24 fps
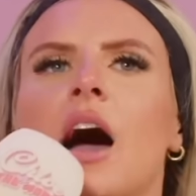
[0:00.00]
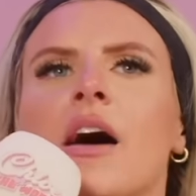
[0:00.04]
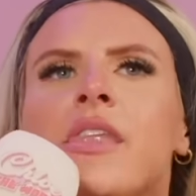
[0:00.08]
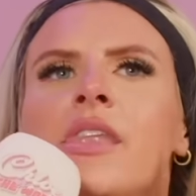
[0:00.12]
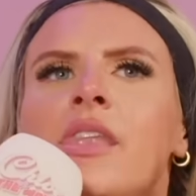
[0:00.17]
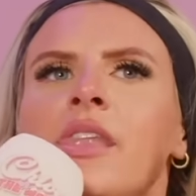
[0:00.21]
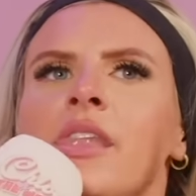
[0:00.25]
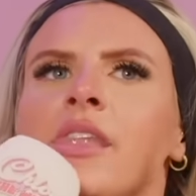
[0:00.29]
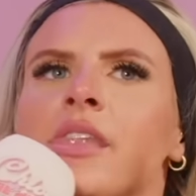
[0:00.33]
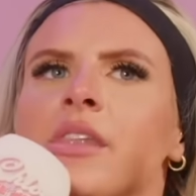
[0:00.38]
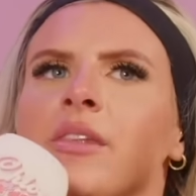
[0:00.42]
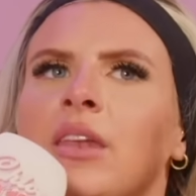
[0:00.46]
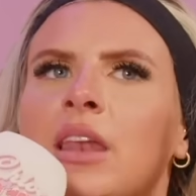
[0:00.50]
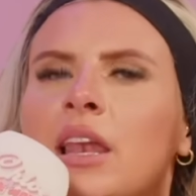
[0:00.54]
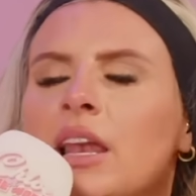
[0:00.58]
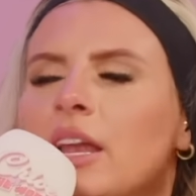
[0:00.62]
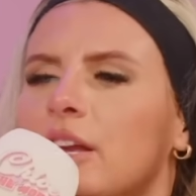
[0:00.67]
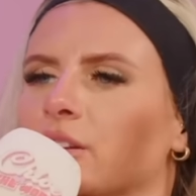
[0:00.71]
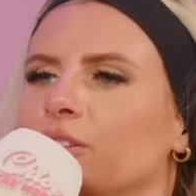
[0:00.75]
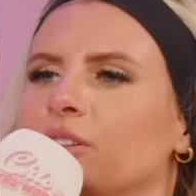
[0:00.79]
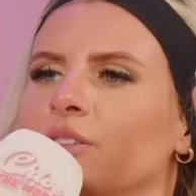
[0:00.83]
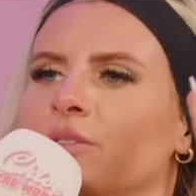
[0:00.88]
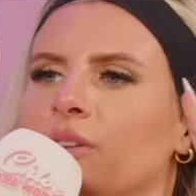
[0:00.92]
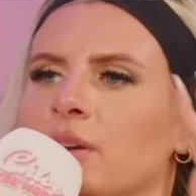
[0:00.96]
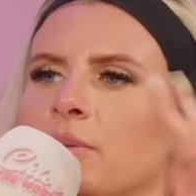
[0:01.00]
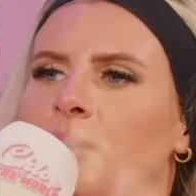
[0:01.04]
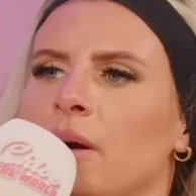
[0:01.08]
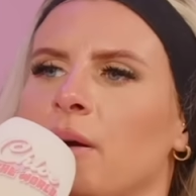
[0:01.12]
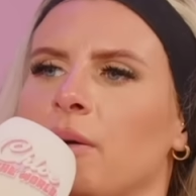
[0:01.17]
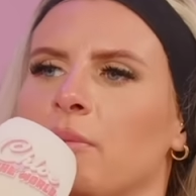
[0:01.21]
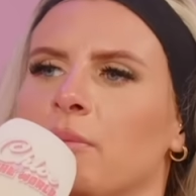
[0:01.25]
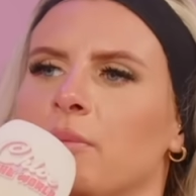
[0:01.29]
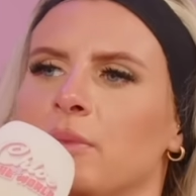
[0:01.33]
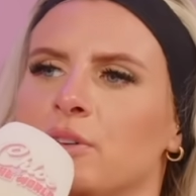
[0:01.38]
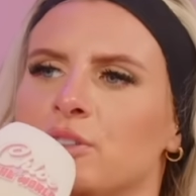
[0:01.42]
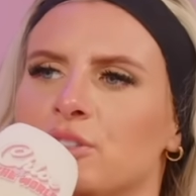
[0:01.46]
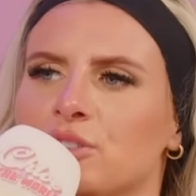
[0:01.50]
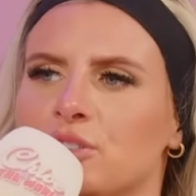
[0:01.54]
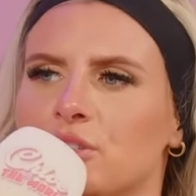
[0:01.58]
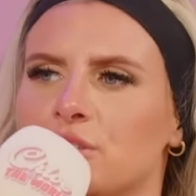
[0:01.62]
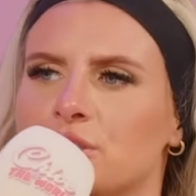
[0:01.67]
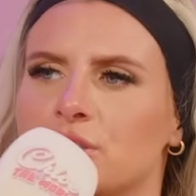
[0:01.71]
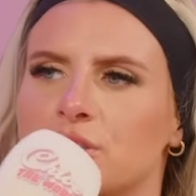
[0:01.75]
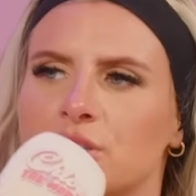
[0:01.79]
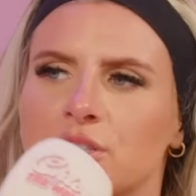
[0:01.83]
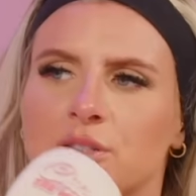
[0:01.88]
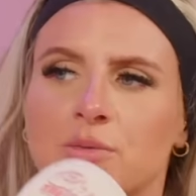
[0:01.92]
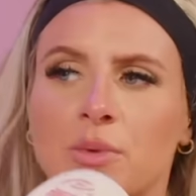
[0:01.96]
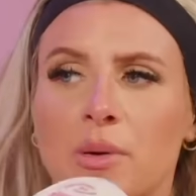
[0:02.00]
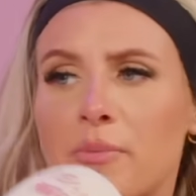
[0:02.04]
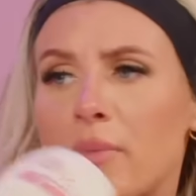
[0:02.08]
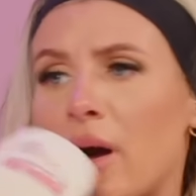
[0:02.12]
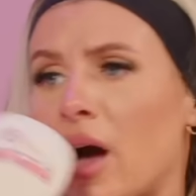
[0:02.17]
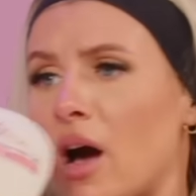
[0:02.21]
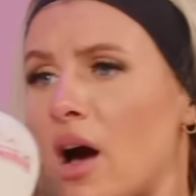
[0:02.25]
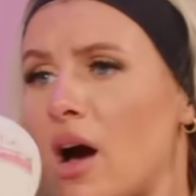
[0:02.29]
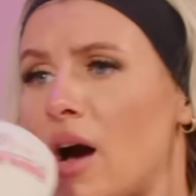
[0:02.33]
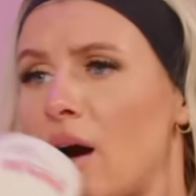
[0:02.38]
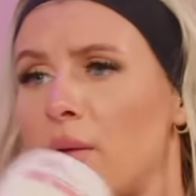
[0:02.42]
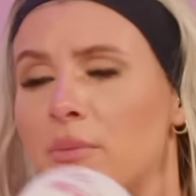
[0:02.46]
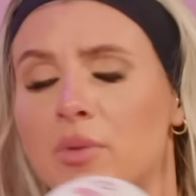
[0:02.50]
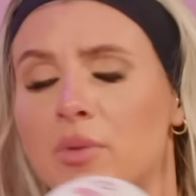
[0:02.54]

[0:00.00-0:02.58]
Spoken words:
I'm literally thinking about introducing you to my mum.